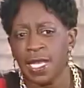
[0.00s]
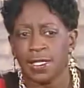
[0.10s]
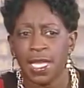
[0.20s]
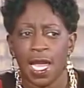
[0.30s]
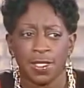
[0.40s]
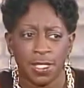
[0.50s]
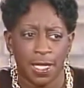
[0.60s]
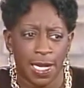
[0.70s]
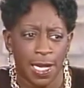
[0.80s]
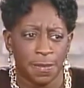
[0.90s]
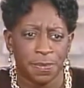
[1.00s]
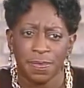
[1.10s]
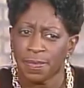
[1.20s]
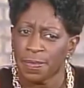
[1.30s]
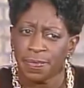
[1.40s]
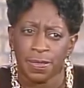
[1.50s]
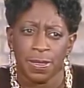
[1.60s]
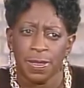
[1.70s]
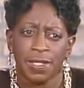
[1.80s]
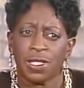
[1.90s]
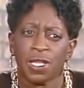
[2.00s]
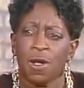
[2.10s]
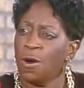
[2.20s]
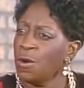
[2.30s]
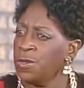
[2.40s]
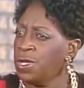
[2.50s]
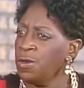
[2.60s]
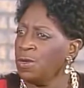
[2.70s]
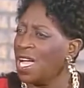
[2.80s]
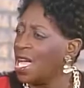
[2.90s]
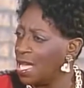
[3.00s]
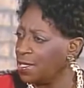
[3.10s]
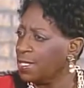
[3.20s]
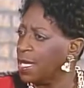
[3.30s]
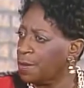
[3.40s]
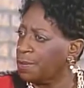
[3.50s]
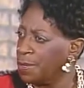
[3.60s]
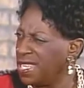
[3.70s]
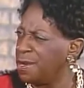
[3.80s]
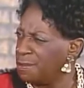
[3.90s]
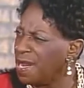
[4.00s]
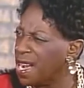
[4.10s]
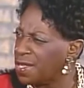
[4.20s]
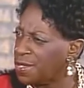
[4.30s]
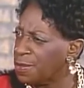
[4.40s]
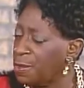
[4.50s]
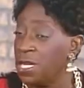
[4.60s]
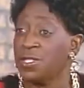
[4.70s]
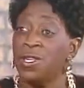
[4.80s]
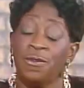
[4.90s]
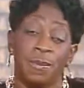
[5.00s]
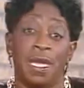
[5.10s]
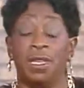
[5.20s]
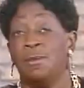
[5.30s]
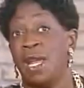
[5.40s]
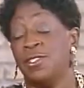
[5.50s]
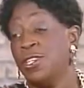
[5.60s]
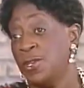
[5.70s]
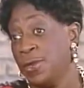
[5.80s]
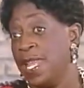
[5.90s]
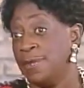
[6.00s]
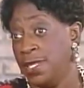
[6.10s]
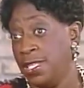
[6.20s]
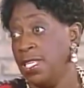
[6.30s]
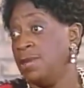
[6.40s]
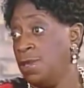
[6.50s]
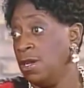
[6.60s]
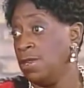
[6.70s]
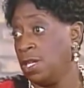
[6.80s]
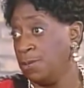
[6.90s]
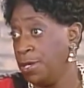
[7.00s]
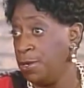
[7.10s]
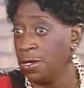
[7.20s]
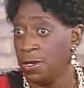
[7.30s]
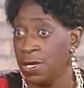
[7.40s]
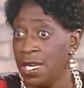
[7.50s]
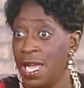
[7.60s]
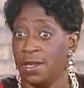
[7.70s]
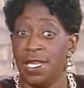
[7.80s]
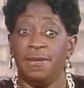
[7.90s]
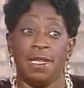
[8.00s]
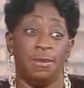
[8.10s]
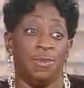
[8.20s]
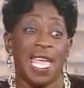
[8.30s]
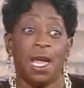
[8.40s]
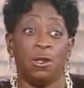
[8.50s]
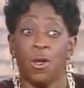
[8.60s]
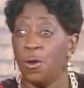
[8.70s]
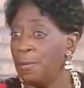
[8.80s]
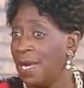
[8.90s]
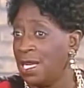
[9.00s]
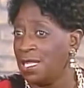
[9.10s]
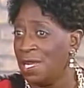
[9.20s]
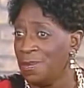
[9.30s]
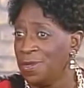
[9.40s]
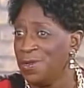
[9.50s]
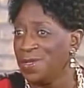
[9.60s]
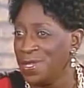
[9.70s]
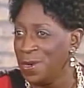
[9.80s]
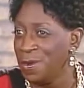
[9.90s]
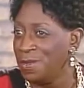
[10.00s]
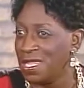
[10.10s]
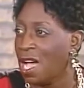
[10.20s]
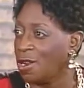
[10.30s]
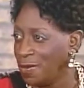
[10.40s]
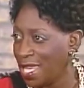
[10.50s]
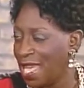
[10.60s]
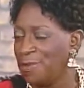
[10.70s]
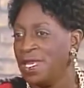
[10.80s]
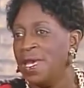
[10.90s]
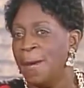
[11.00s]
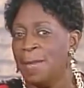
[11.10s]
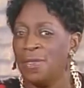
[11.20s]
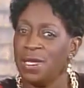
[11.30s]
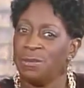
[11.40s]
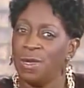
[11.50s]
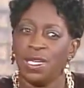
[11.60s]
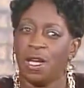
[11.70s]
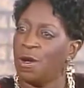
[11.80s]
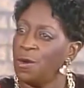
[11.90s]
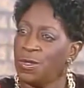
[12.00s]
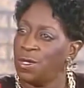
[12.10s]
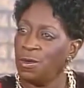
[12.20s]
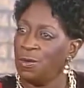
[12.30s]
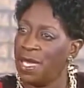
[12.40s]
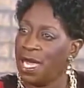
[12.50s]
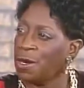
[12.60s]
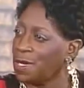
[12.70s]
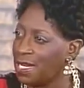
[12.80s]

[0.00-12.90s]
and Tasha, this is a whole new concept, pretty much. Well, it's new for me. My children have to teach me on the computer and how to even download my YouTubes and all of that. But we're in a whole new era